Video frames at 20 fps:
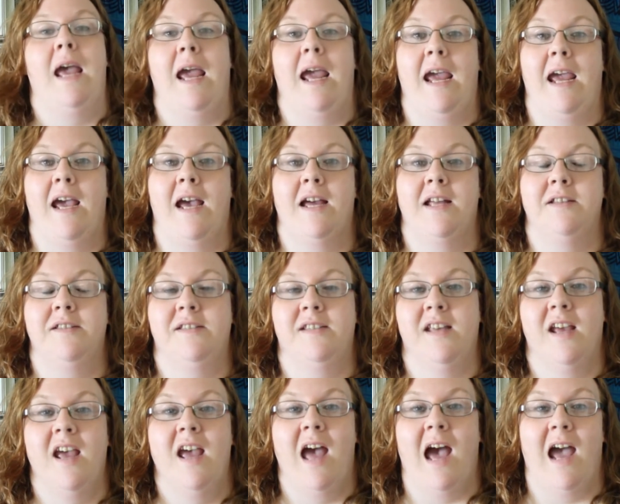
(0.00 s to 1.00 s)
and
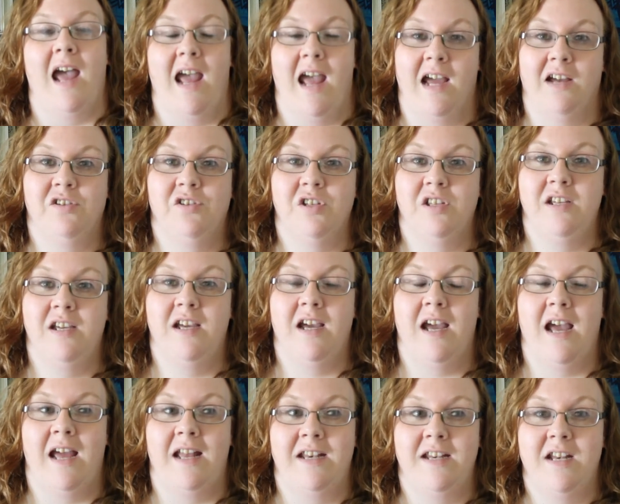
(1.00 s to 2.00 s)
I
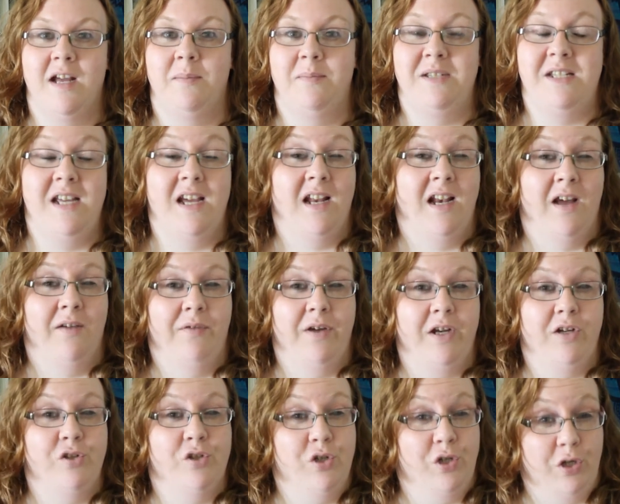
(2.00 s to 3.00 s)
actually ended up
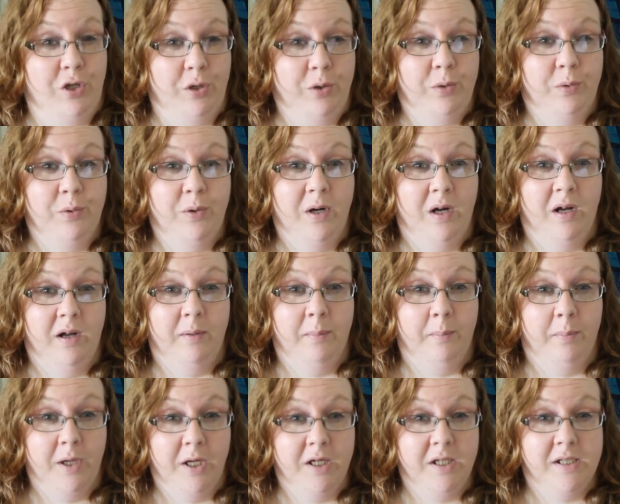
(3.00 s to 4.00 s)
DNFing two
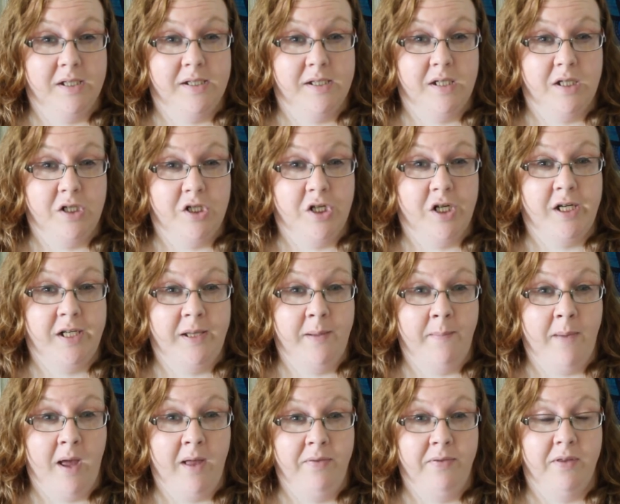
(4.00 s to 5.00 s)
books during the
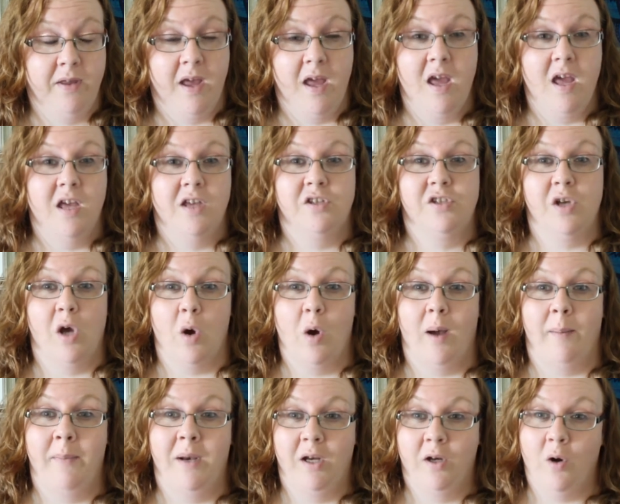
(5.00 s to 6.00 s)
month so
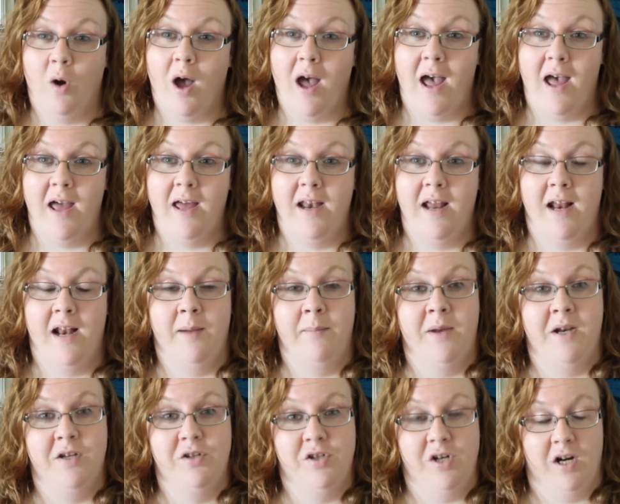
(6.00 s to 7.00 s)
I'm gonna go ahead and I'm
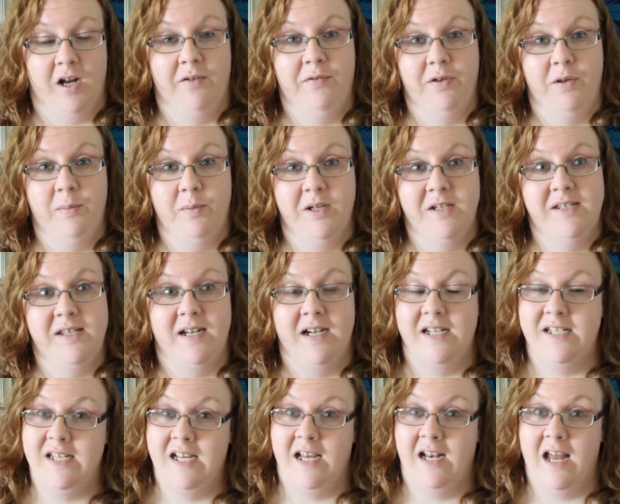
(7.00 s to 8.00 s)
gonna start off with the books that
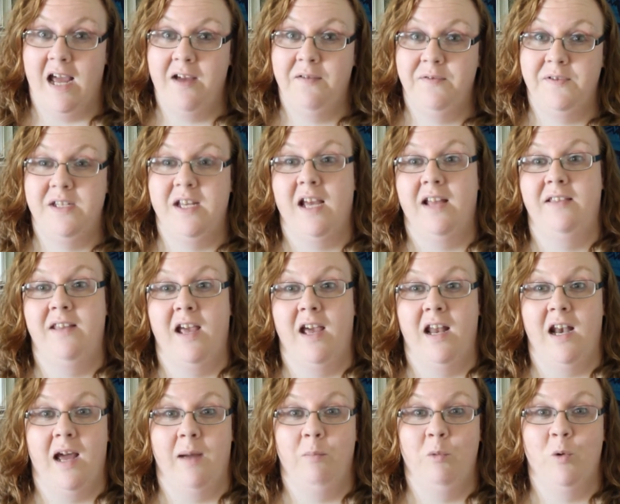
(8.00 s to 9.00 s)
I DNFed, and
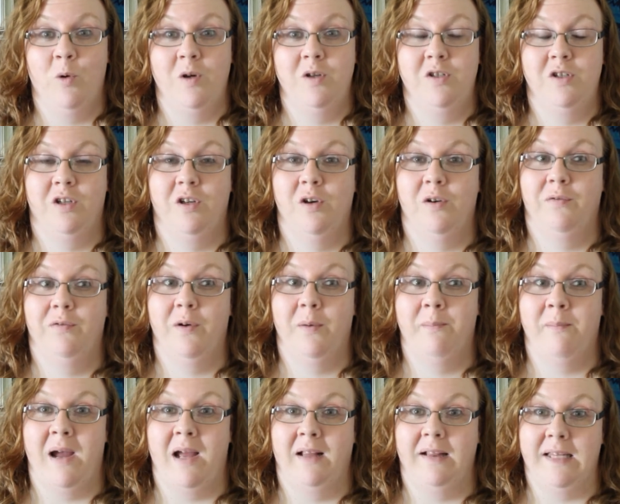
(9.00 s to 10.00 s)
then I'm going to go
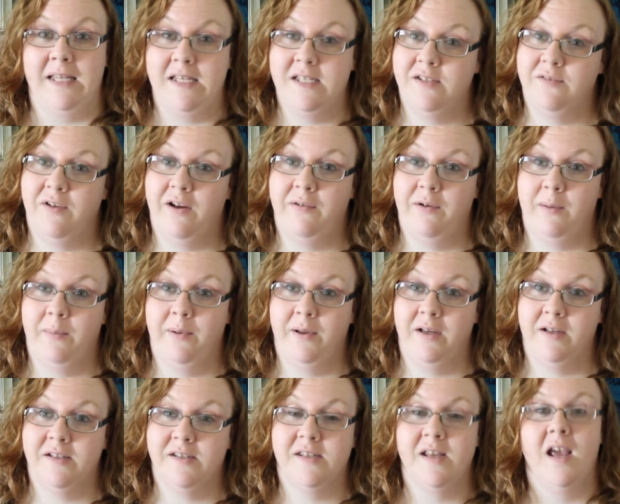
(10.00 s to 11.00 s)
from my least favorite
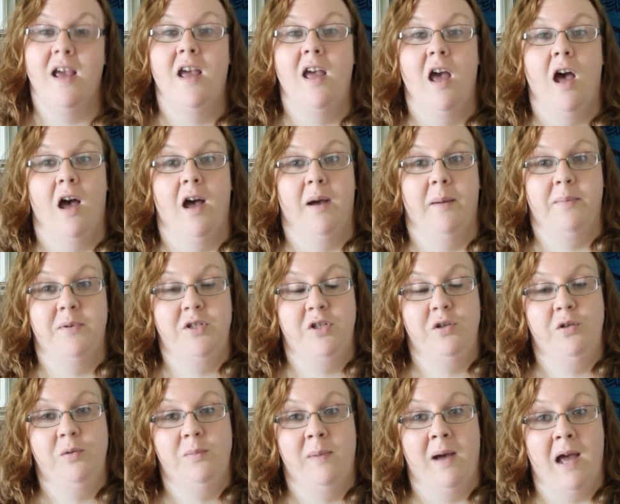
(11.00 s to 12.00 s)
books up
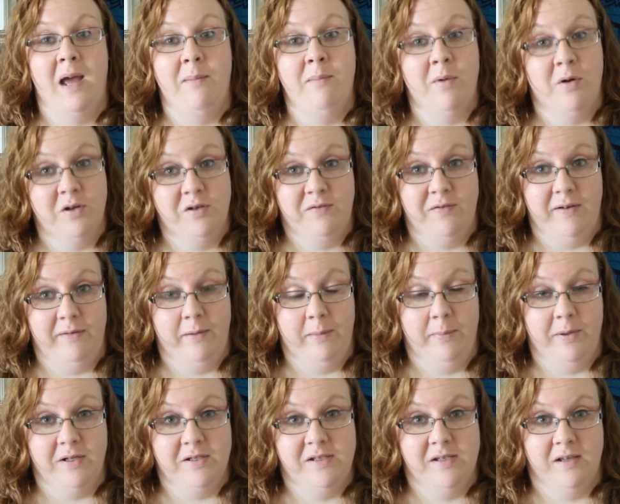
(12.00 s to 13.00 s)
to my most favorite
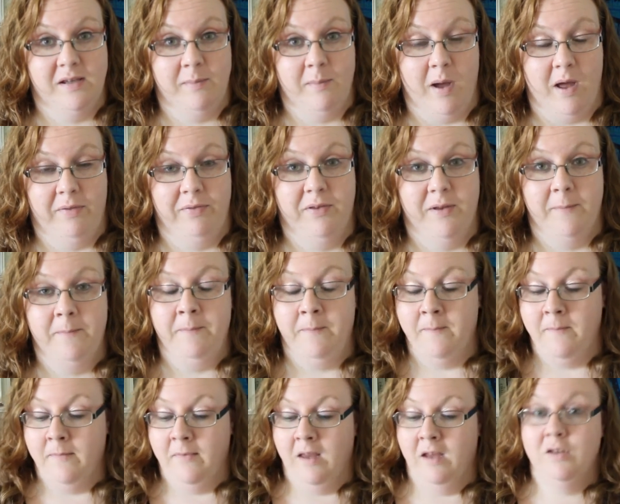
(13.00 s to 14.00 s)
books of the month
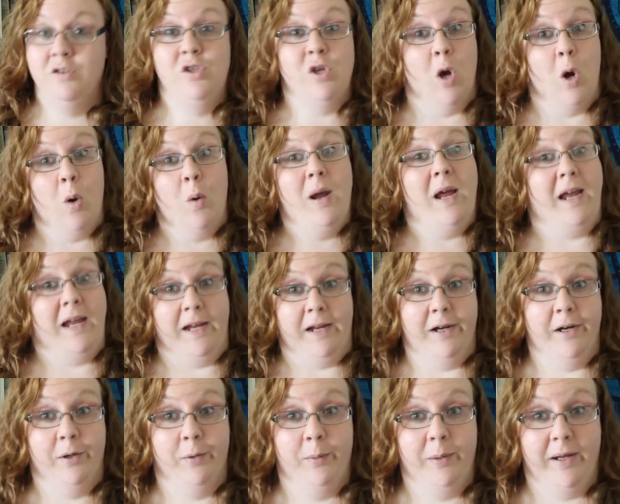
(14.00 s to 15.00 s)
so
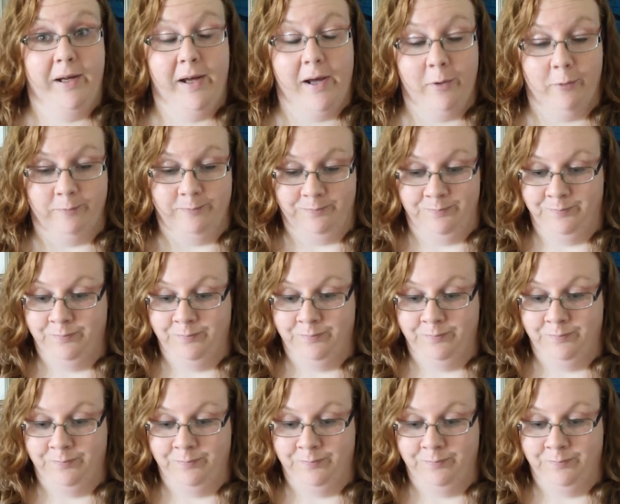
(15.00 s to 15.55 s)
here we go.